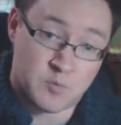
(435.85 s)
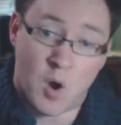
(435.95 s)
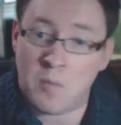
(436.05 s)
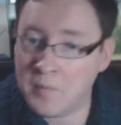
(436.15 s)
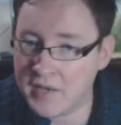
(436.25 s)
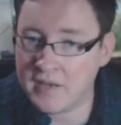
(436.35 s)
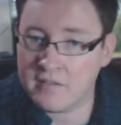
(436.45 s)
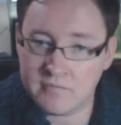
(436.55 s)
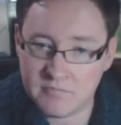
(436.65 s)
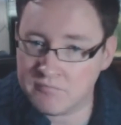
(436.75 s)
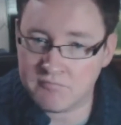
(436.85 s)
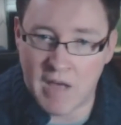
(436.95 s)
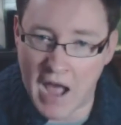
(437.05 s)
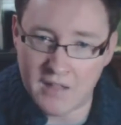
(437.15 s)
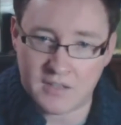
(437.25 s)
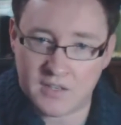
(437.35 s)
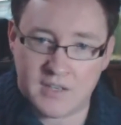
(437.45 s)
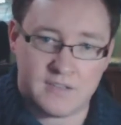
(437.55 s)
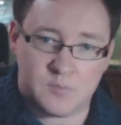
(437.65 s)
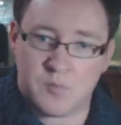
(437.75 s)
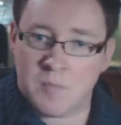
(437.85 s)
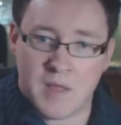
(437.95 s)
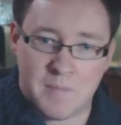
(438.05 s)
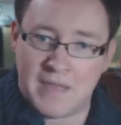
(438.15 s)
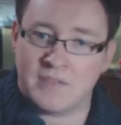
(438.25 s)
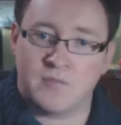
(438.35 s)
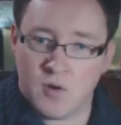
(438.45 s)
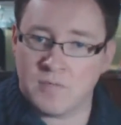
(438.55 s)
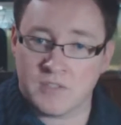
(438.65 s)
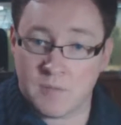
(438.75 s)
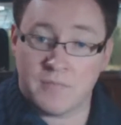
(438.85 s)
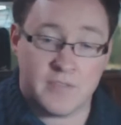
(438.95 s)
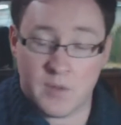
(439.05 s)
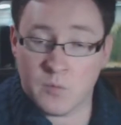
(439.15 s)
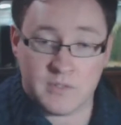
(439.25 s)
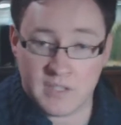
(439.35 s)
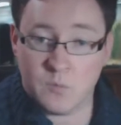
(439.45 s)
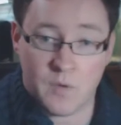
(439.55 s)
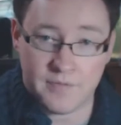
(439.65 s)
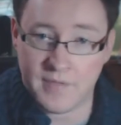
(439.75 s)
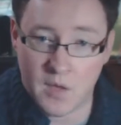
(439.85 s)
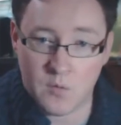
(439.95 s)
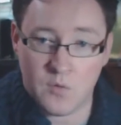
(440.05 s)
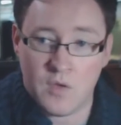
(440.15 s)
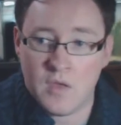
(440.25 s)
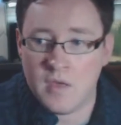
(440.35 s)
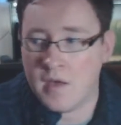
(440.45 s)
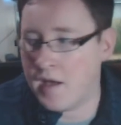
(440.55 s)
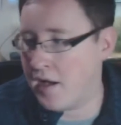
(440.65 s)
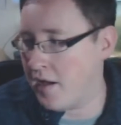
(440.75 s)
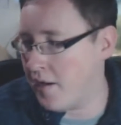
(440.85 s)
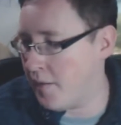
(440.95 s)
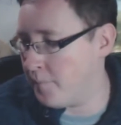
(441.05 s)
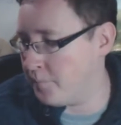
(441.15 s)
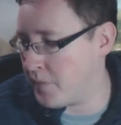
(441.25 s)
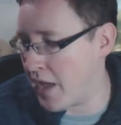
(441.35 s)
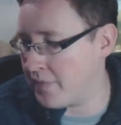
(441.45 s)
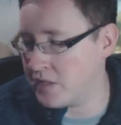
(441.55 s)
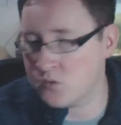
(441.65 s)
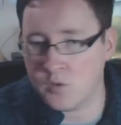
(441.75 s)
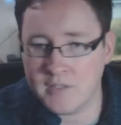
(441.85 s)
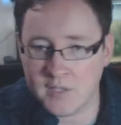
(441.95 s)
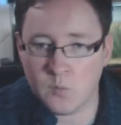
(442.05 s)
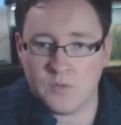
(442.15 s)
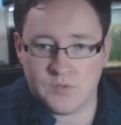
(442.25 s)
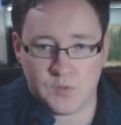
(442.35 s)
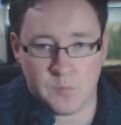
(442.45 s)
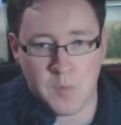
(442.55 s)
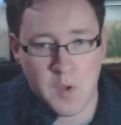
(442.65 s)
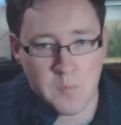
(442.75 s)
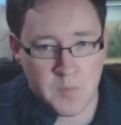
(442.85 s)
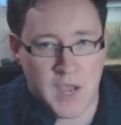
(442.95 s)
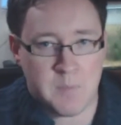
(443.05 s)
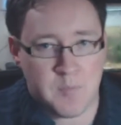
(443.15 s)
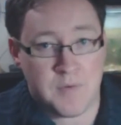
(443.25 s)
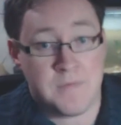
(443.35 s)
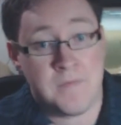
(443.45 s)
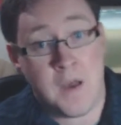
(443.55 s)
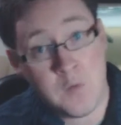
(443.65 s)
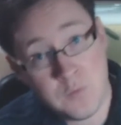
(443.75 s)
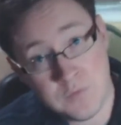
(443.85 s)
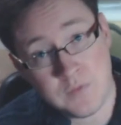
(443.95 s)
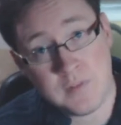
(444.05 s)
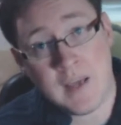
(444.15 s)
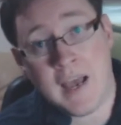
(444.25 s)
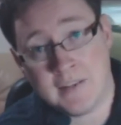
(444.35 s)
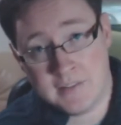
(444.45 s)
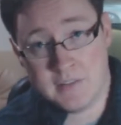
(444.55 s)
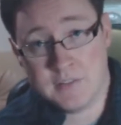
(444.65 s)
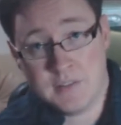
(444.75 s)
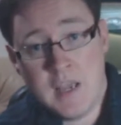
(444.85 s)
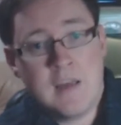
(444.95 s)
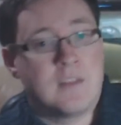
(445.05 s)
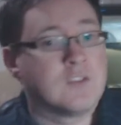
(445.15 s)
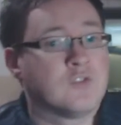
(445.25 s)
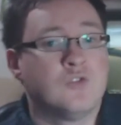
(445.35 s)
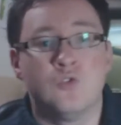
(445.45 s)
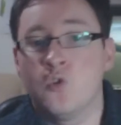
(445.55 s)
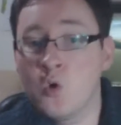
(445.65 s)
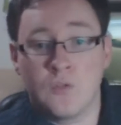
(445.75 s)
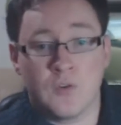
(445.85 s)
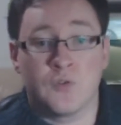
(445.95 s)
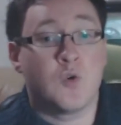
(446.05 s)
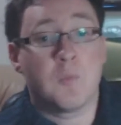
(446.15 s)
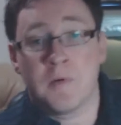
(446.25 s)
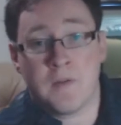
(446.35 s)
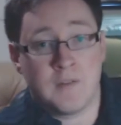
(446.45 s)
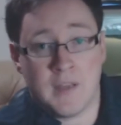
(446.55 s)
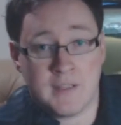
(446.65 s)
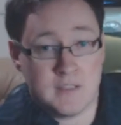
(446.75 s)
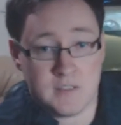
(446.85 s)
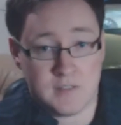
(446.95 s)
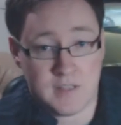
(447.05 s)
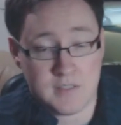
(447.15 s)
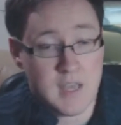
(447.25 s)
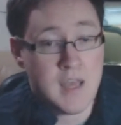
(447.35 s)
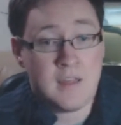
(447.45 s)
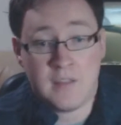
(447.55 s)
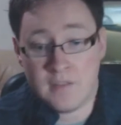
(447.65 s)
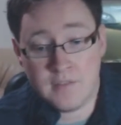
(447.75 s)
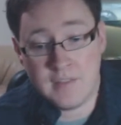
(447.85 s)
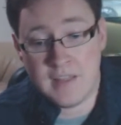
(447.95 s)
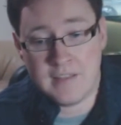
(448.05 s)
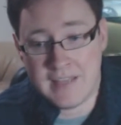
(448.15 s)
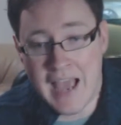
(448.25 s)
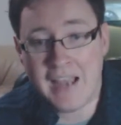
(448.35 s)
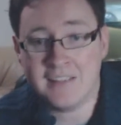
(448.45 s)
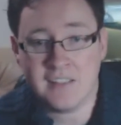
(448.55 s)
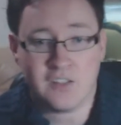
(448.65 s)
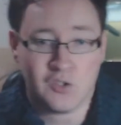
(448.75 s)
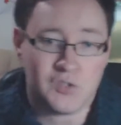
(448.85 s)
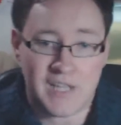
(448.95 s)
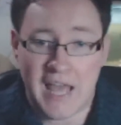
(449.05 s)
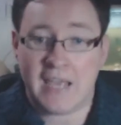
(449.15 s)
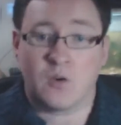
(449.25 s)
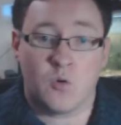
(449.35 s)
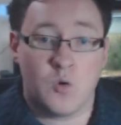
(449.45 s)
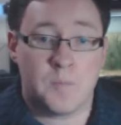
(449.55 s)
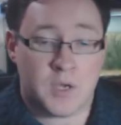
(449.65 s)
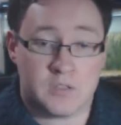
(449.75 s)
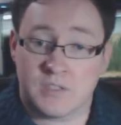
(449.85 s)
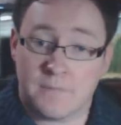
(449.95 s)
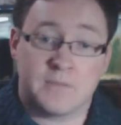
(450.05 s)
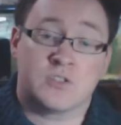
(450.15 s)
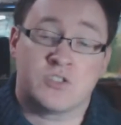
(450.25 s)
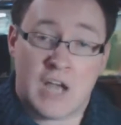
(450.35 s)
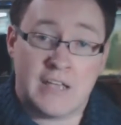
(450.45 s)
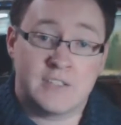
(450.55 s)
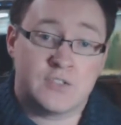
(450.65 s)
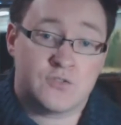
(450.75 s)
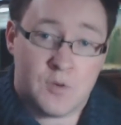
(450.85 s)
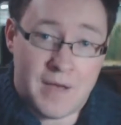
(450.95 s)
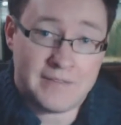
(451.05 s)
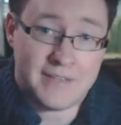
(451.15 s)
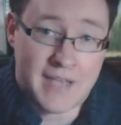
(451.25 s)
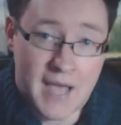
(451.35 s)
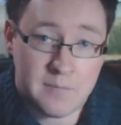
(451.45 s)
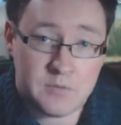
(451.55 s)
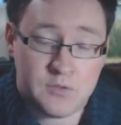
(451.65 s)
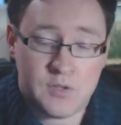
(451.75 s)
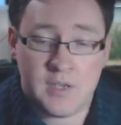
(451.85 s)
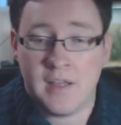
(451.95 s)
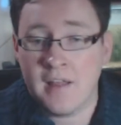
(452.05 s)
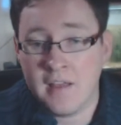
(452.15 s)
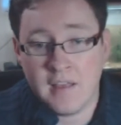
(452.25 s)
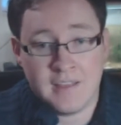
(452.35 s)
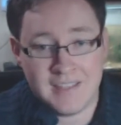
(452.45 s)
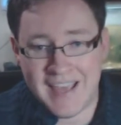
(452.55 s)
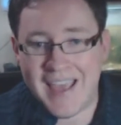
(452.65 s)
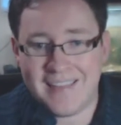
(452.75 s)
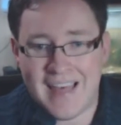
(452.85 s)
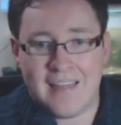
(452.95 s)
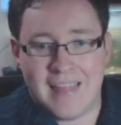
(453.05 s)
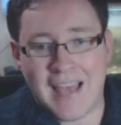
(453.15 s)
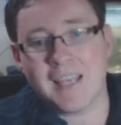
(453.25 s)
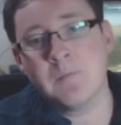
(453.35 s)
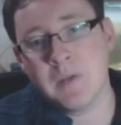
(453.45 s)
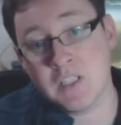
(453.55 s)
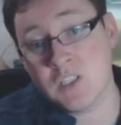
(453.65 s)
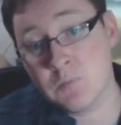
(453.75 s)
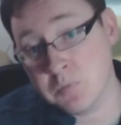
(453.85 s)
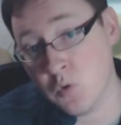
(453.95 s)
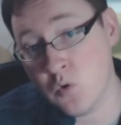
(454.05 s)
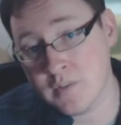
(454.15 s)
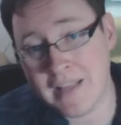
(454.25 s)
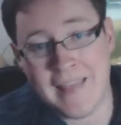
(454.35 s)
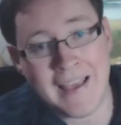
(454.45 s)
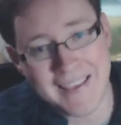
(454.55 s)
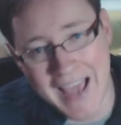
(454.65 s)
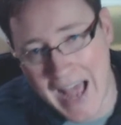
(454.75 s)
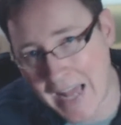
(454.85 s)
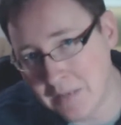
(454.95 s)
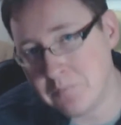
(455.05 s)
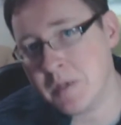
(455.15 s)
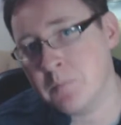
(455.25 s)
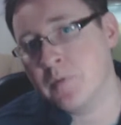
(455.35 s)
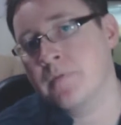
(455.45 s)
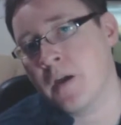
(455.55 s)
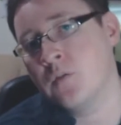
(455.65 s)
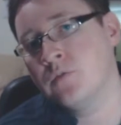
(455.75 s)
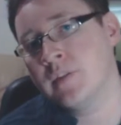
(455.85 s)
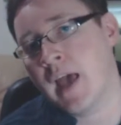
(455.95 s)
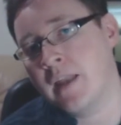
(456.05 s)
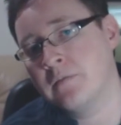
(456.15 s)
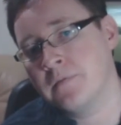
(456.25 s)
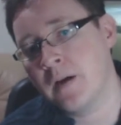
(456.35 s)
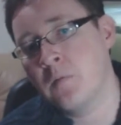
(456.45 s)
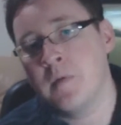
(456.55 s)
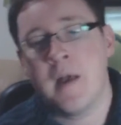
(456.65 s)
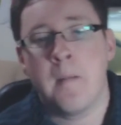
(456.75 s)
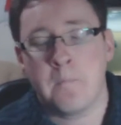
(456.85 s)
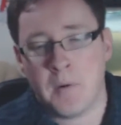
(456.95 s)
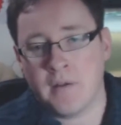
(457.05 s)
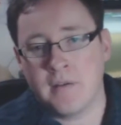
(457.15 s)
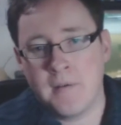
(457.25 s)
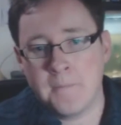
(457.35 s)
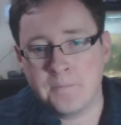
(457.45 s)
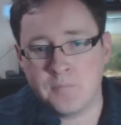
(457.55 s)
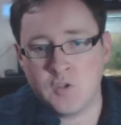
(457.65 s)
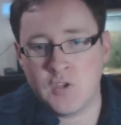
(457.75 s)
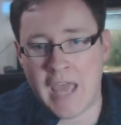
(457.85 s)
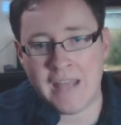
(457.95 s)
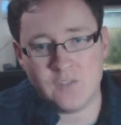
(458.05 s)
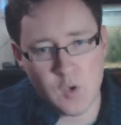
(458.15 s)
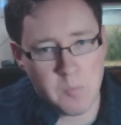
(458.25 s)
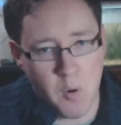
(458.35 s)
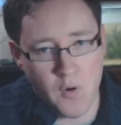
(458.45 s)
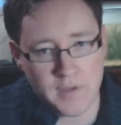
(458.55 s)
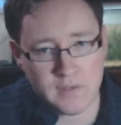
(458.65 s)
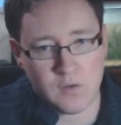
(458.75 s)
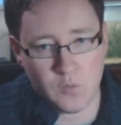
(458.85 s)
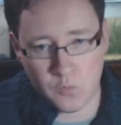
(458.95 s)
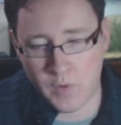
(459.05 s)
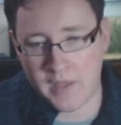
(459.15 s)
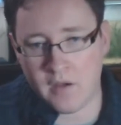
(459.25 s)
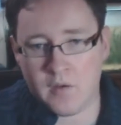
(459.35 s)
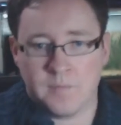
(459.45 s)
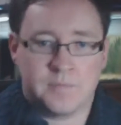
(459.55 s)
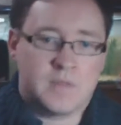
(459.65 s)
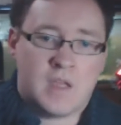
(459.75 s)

probably an allegory, there's probably a metaphor for something that we're dealing with now, and that it's going to deal with some pretty profound ideas. There are no profound ideas in this. The idea that you let go because something tragic and traumatic happens to you, yeah, that can be explored and that can be profound in film, but you get to a point where